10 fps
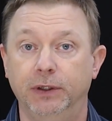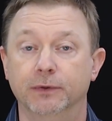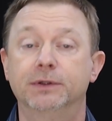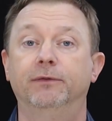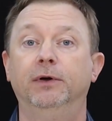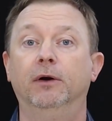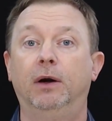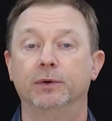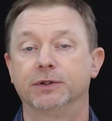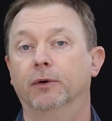we use to figure
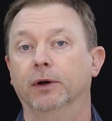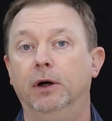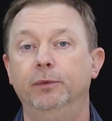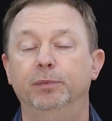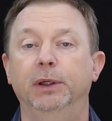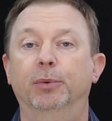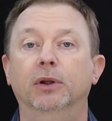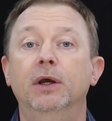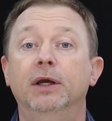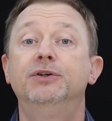out what's going on with people